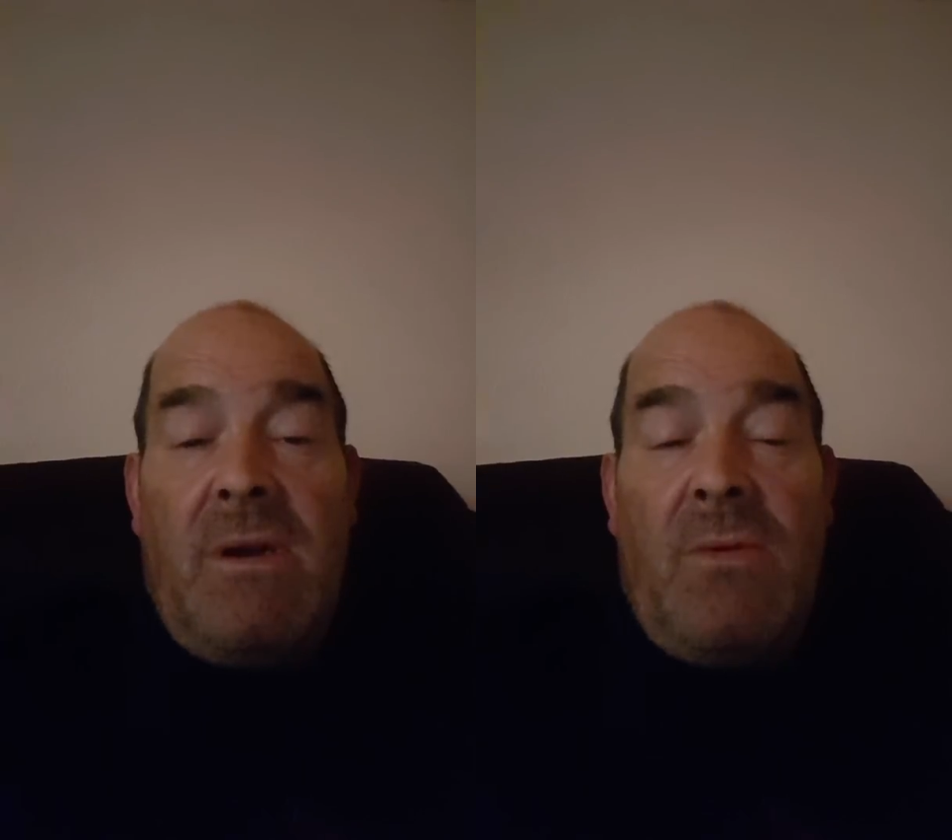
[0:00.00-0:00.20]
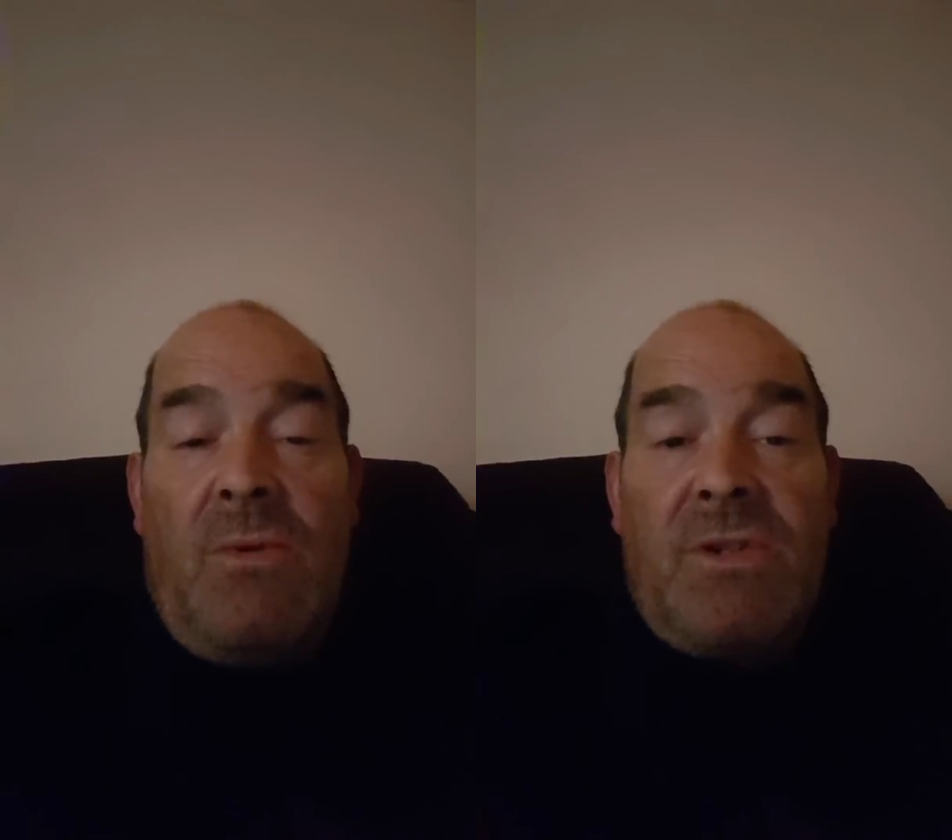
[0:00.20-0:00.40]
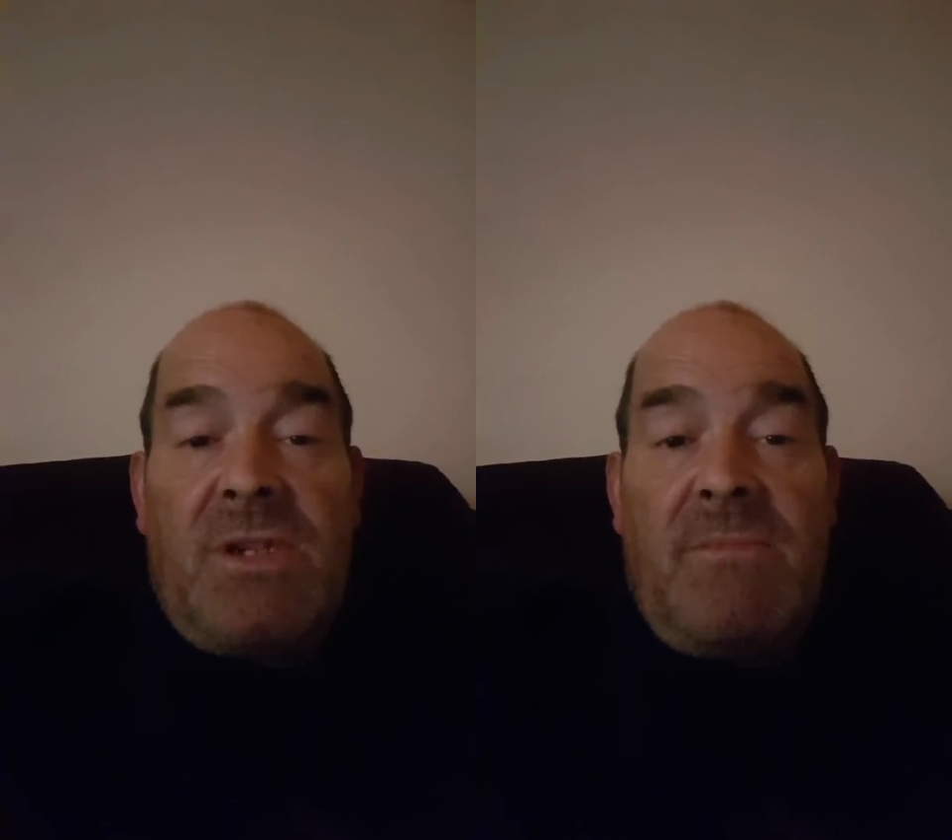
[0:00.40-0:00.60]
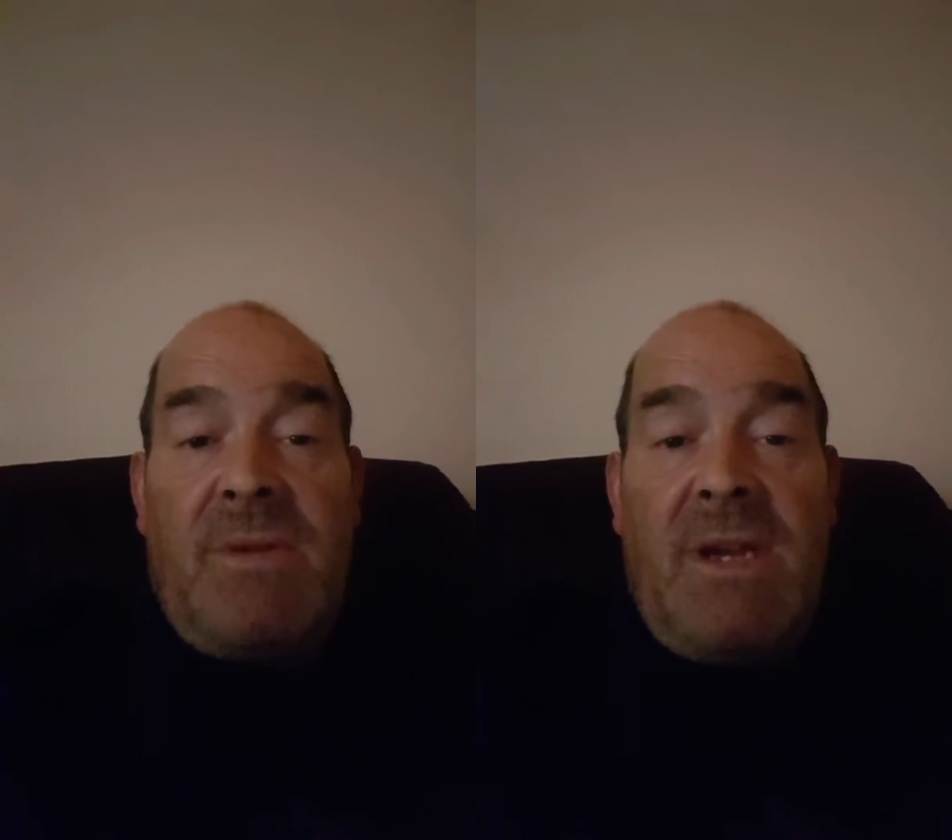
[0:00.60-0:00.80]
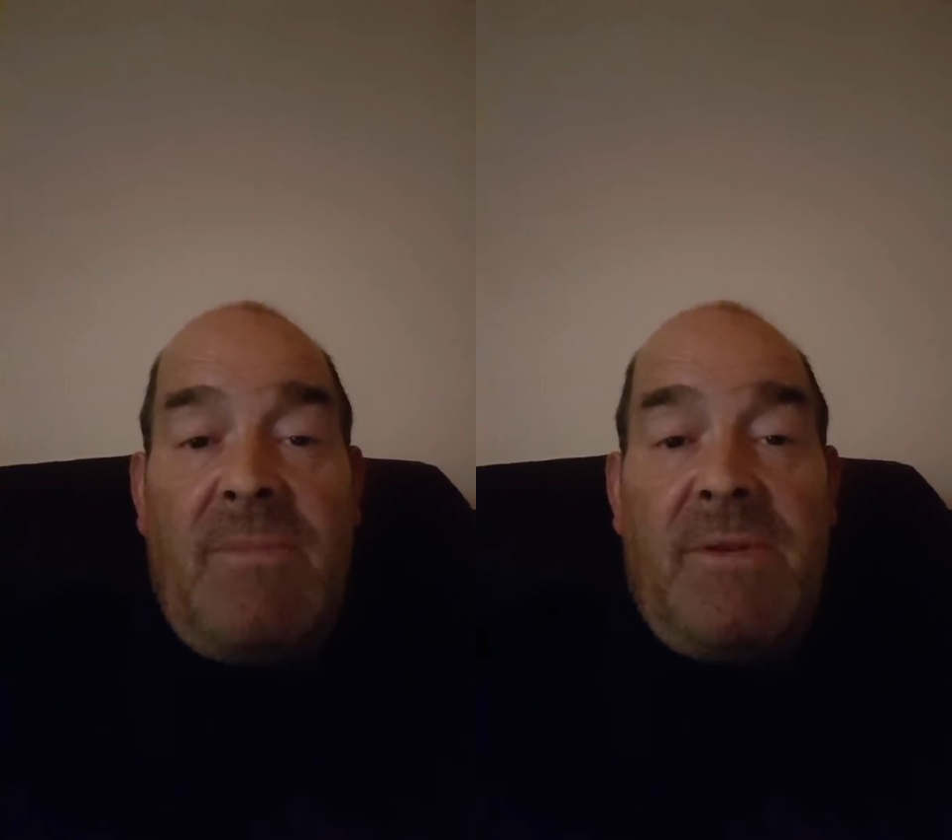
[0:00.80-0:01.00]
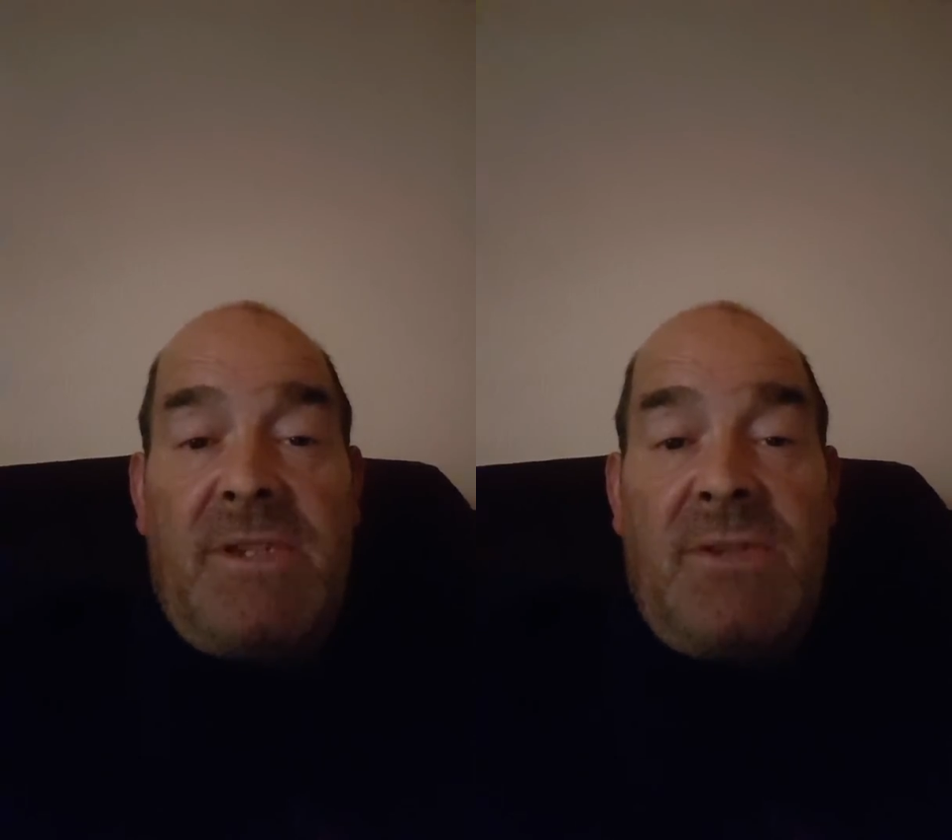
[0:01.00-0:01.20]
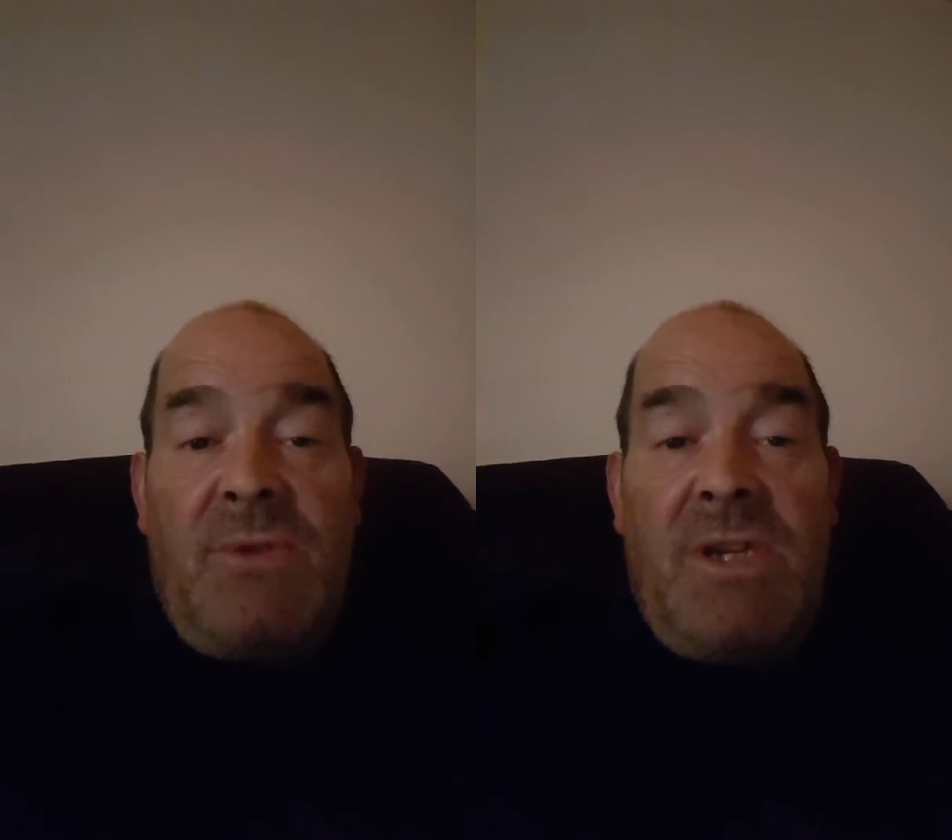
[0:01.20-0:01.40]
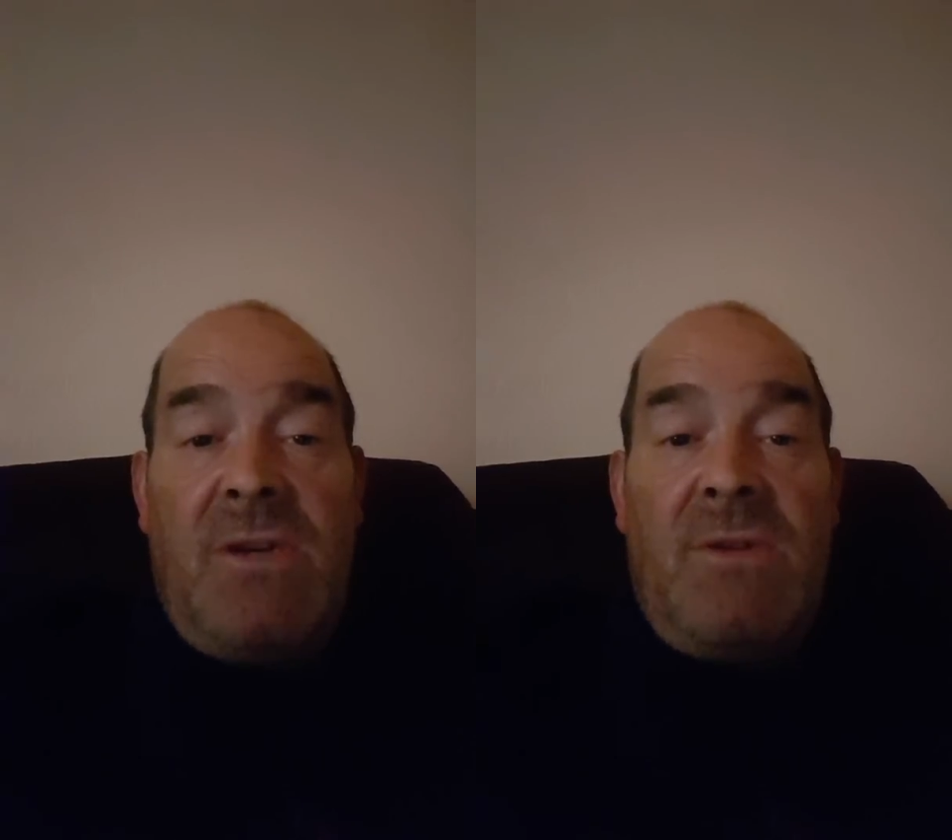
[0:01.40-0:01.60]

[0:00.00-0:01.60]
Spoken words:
what simply happens is when you